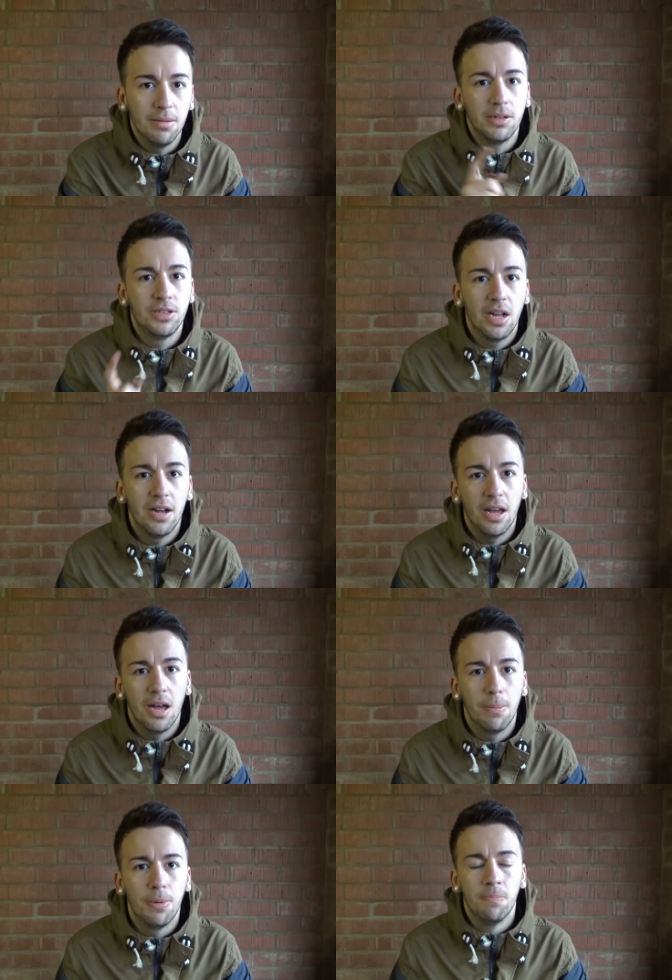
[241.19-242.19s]
I'm going to start it
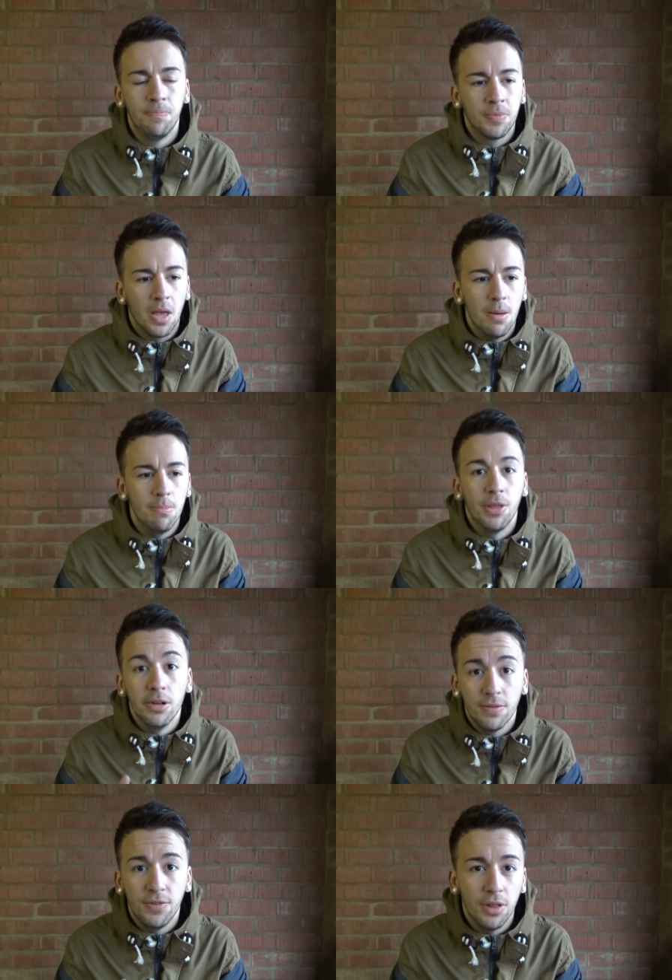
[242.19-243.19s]
up.
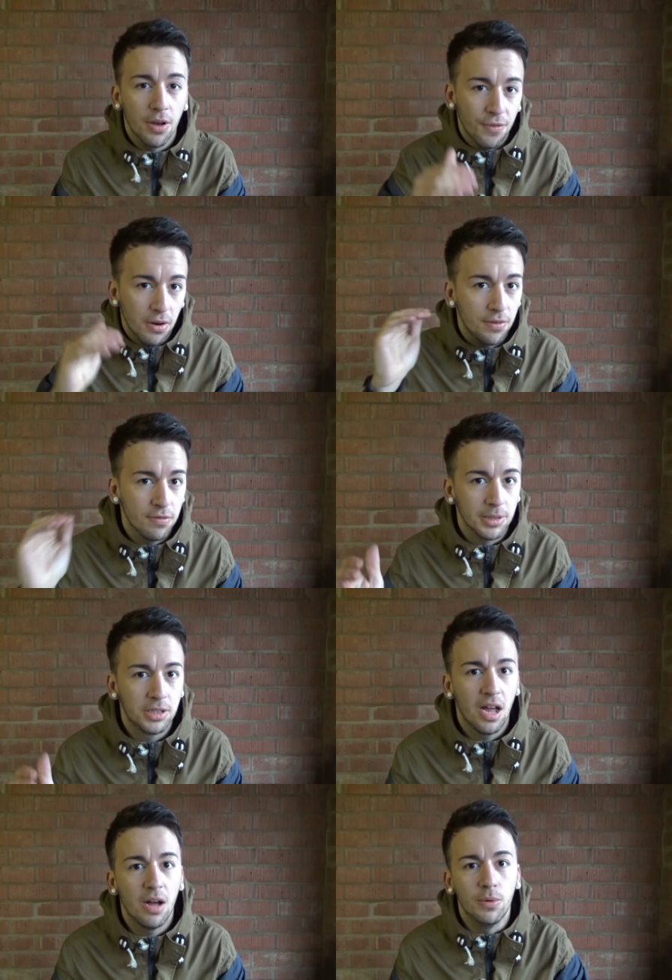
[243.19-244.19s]
Those of you that have followed from the
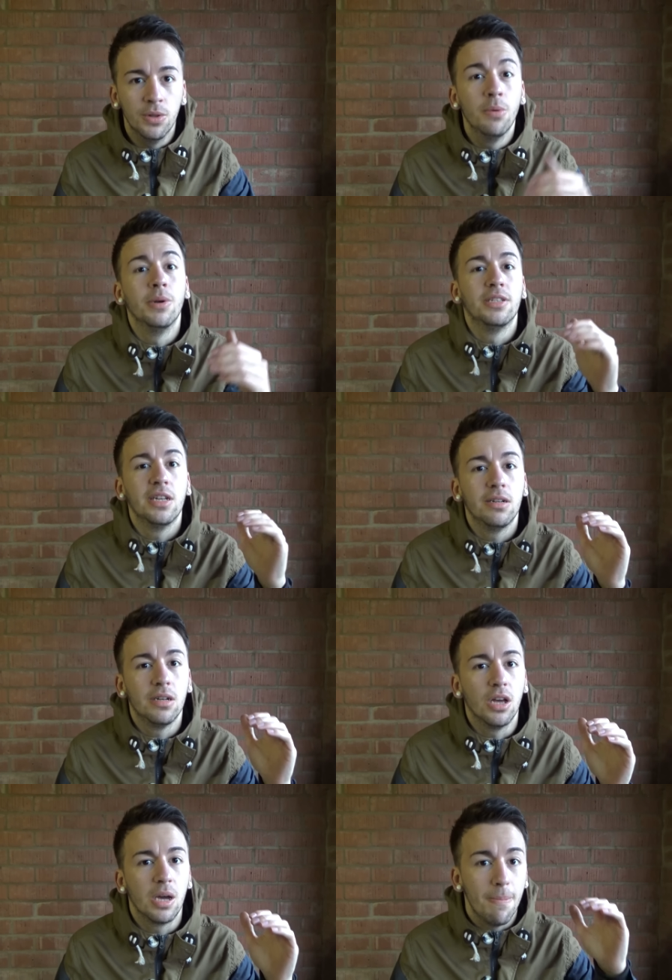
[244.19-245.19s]
start will know what it sounded
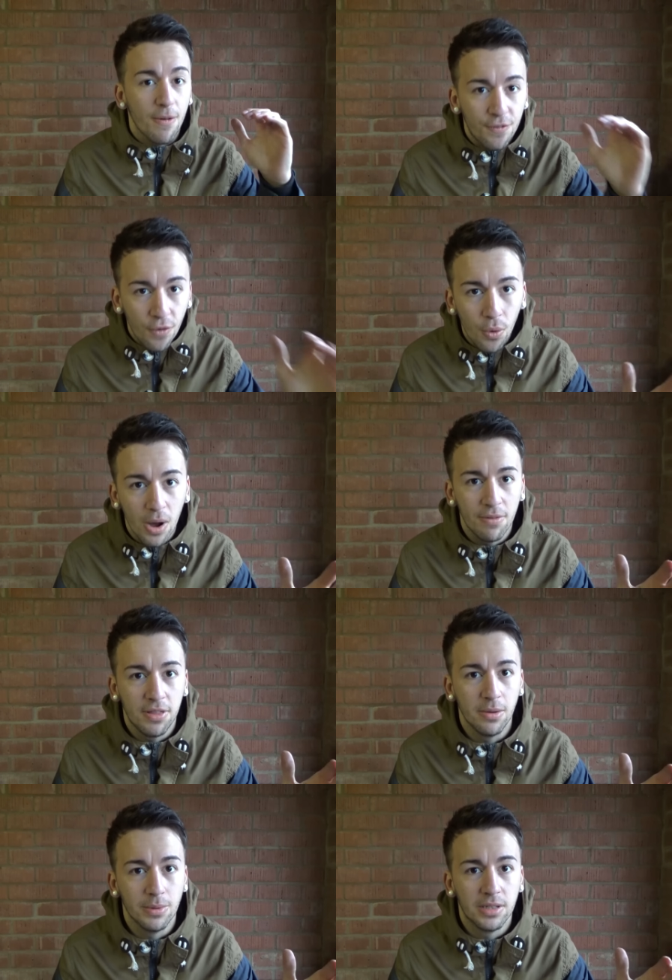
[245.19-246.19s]
like before
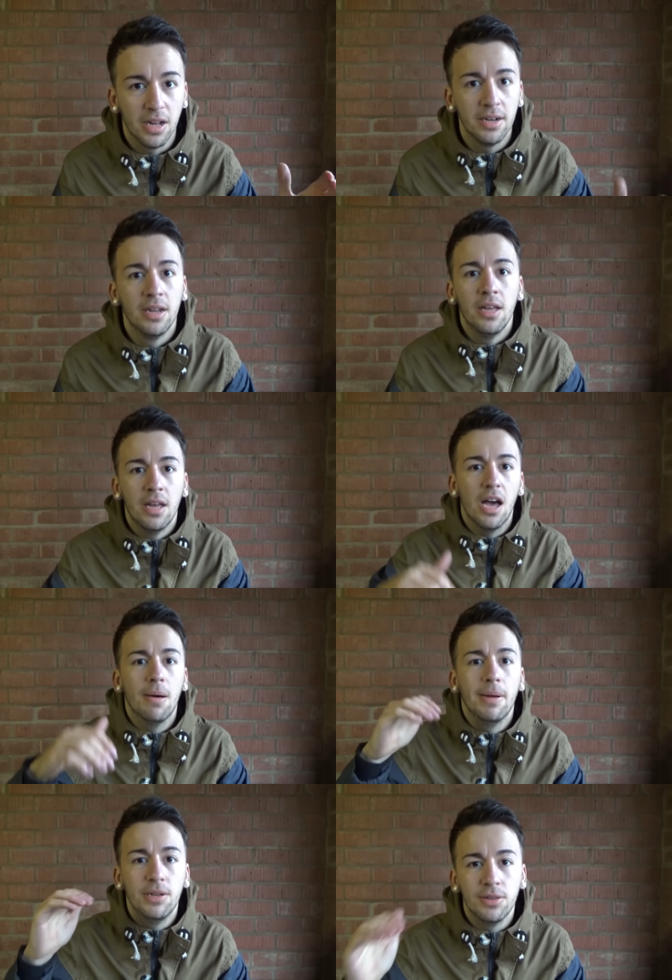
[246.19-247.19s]
everything was done,
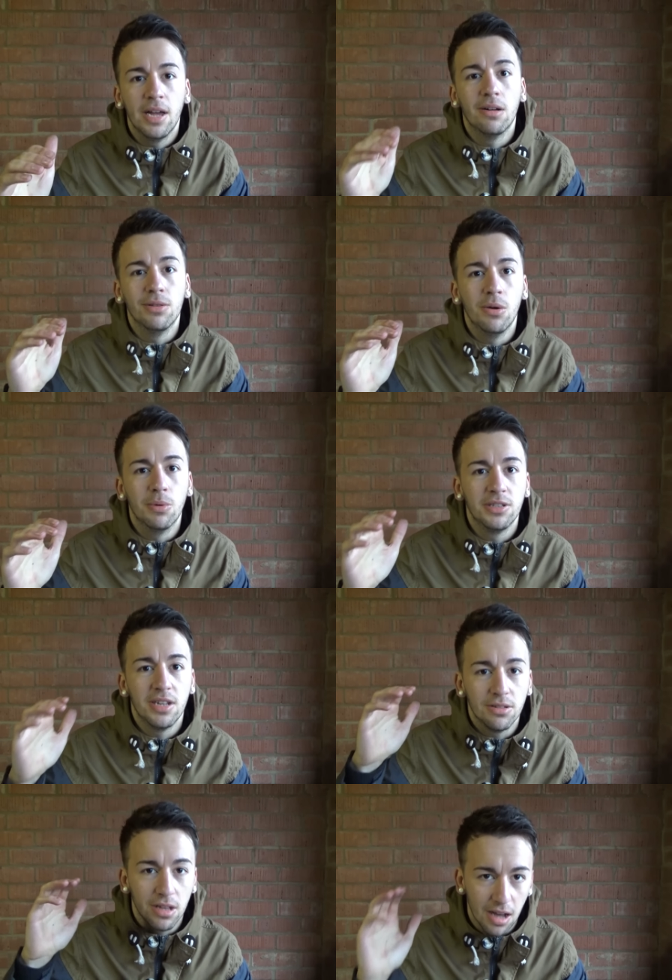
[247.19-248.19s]
and you'll now know what it
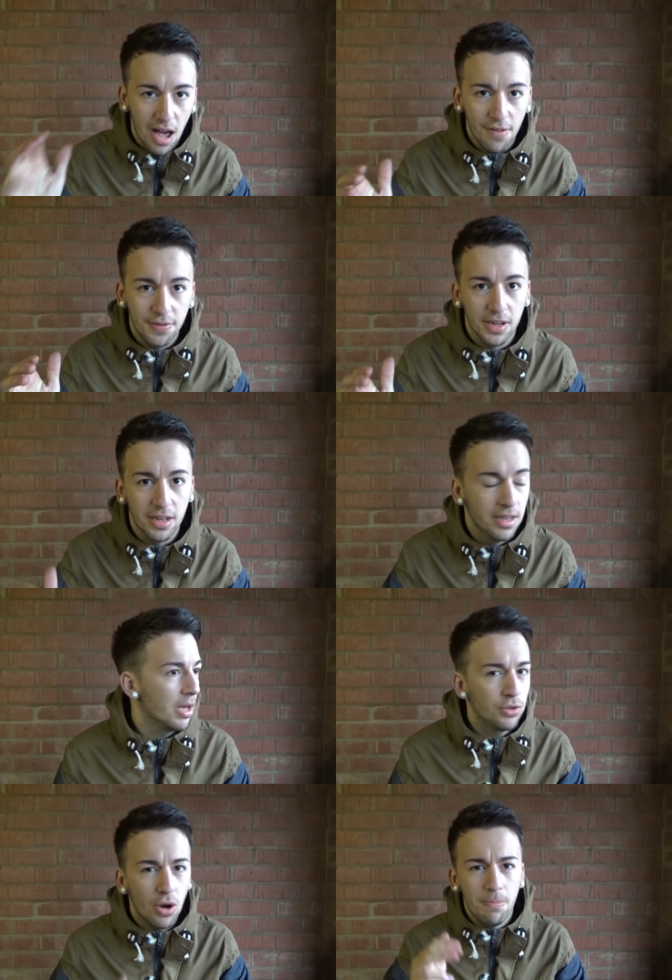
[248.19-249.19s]
sounds like after.
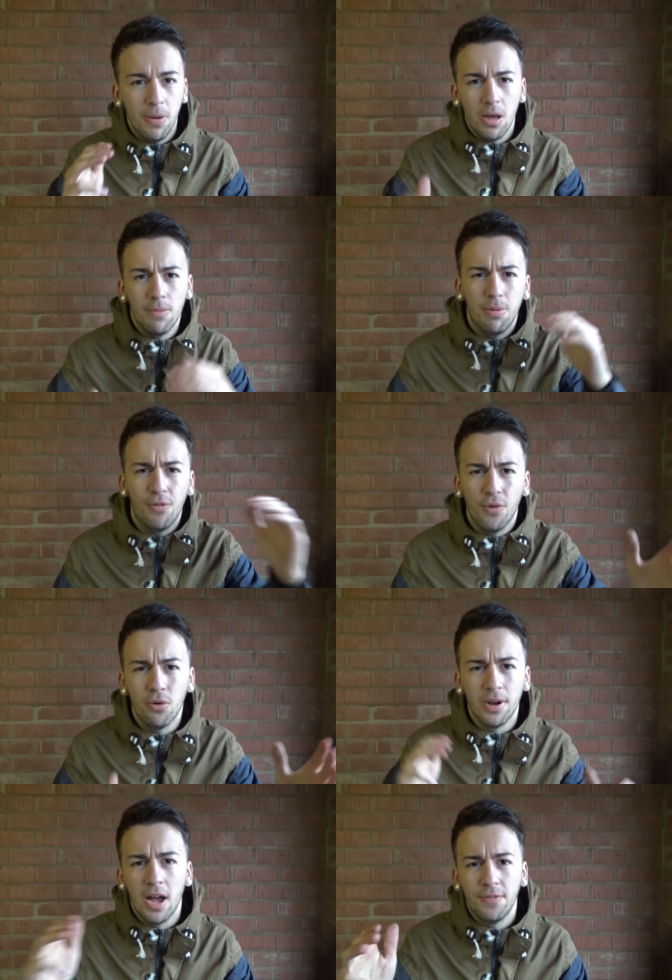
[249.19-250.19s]
I'll try and put a
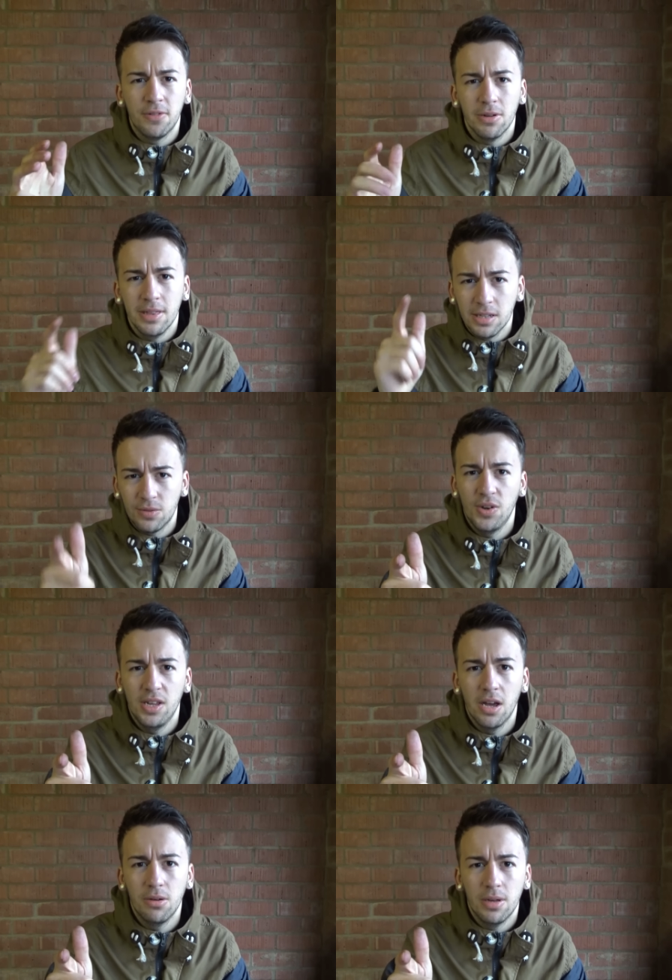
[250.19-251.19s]
before and after in this
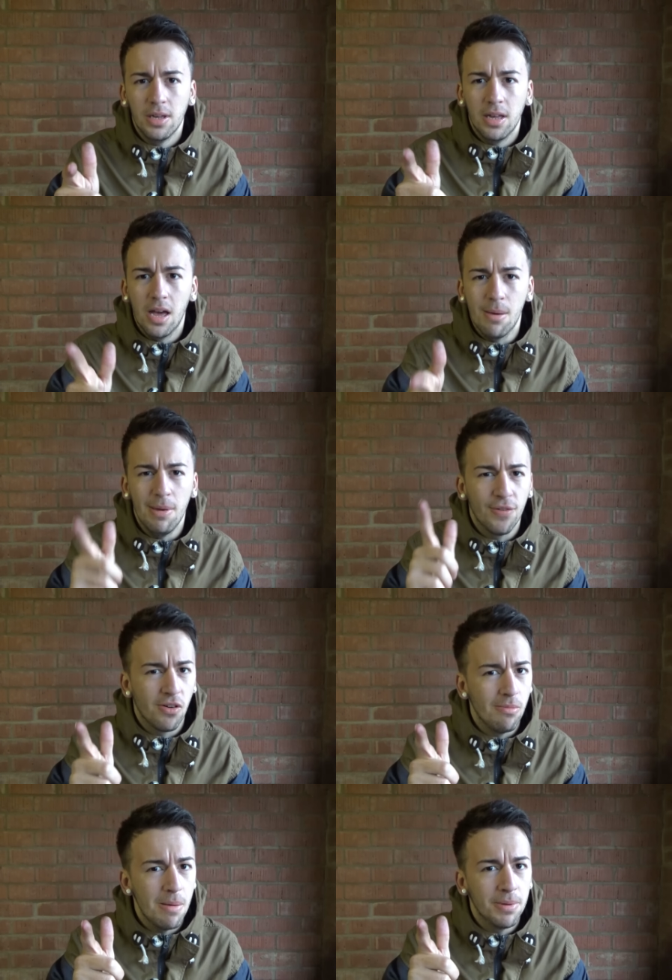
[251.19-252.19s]
video, if I
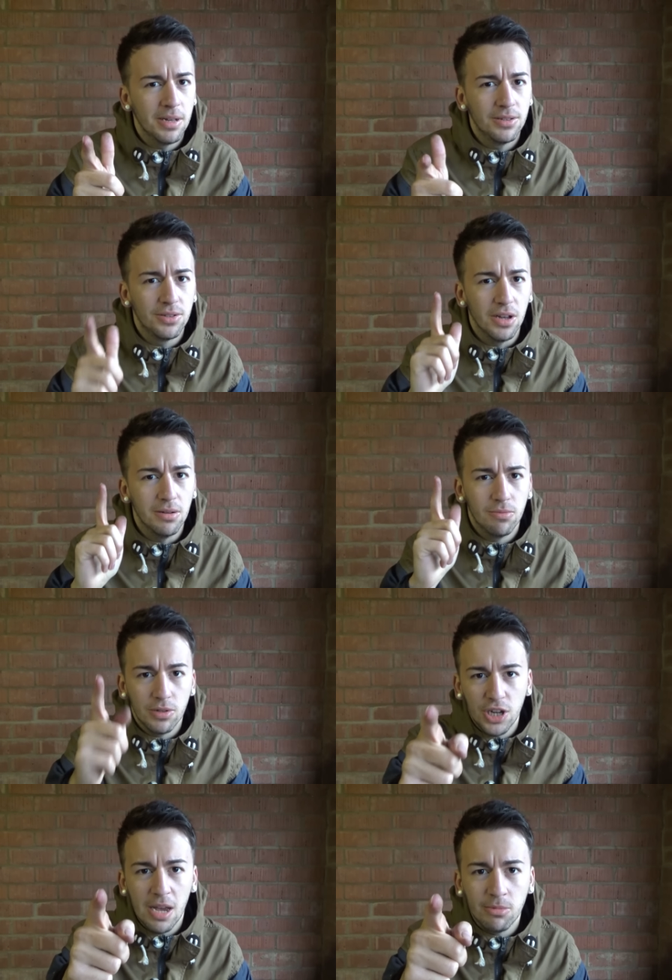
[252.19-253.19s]
remember. So
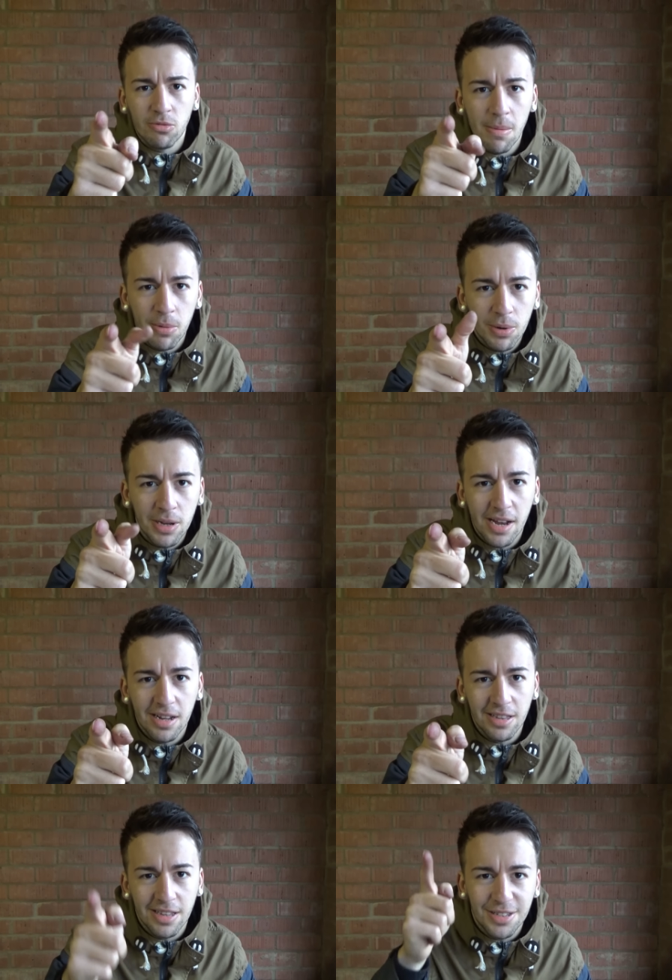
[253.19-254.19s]
James, remember when you're
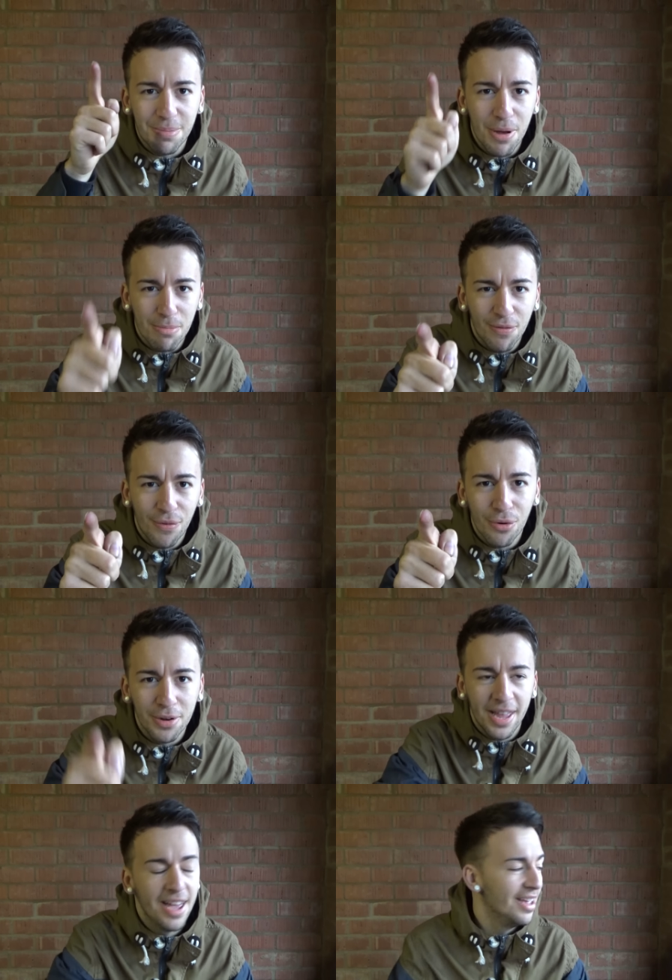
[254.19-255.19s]
editing this to put before in there.